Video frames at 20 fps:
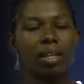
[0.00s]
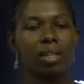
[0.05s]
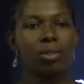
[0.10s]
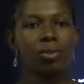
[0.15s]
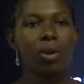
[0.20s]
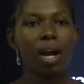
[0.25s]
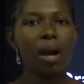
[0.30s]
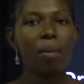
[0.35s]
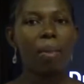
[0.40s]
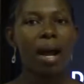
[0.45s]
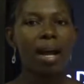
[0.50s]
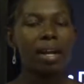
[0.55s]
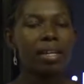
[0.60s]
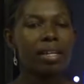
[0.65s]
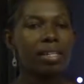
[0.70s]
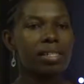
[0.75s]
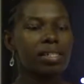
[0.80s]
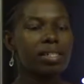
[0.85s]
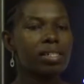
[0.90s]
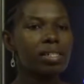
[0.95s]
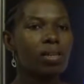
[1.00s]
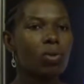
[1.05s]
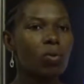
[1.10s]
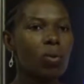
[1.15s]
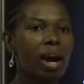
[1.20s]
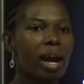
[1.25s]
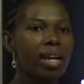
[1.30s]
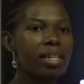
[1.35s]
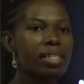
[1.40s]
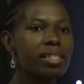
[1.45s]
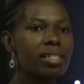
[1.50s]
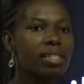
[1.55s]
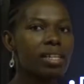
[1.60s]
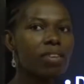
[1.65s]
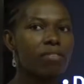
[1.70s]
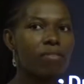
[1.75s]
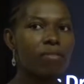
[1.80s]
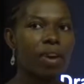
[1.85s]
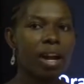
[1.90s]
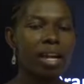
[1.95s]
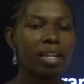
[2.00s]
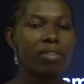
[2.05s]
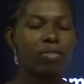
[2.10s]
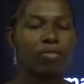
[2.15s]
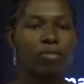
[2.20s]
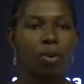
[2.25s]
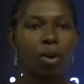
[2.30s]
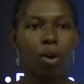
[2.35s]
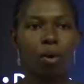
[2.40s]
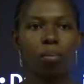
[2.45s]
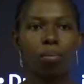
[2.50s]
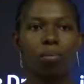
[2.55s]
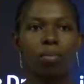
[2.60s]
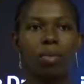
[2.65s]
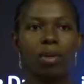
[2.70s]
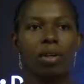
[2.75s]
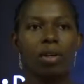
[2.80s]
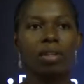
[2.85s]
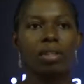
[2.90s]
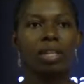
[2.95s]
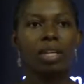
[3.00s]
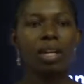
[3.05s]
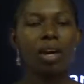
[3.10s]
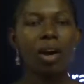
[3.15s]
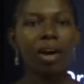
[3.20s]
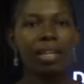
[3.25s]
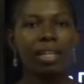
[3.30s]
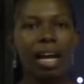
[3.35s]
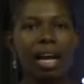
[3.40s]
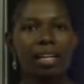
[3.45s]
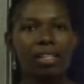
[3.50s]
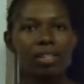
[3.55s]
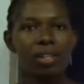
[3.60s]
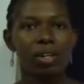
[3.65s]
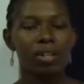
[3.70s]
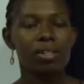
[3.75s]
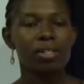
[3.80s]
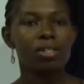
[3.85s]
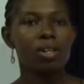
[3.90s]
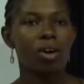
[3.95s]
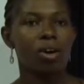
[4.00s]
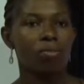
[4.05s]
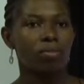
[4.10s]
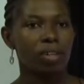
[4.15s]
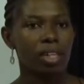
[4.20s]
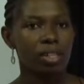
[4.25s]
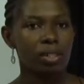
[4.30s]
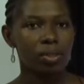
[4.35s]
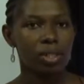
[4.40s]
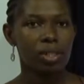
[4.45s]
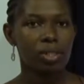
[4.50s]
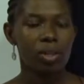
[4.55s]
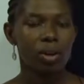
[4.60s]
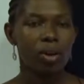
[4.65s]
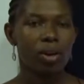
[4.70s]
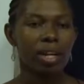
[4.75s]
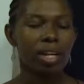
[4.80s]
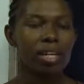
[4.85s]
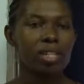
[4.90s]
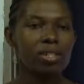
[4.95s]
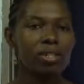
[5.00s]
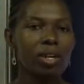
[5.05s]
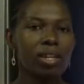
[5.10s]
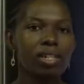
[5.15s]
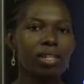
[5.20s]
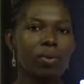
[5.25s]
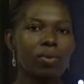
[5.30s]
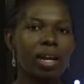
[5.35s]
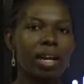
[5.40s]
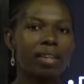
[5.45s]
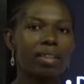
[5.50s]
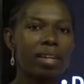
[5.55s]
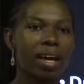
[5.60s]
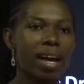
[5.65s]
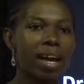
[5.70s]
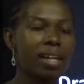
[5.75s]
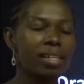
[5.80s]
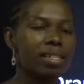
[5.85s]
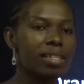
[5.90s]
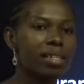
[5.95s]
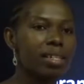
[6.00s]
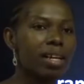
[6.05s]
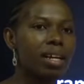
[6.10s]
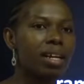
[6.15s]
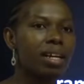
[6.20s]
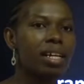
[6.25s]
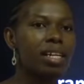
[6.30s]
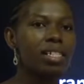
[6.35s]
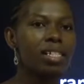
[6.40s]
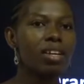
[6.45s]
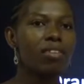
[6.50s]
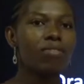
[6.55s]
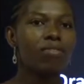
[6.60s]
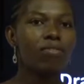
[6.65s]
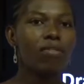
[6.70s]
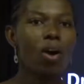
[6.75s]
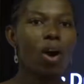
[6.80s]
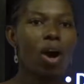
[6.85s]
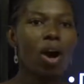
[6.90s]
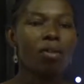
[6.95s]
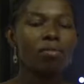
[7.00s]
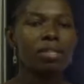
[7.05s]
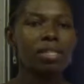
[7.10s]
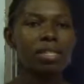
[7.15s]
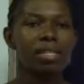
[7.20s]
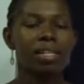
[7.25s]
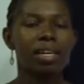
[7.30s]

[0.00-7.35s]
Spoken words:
Drama is quite different from the other genres of literature in such a way that it involves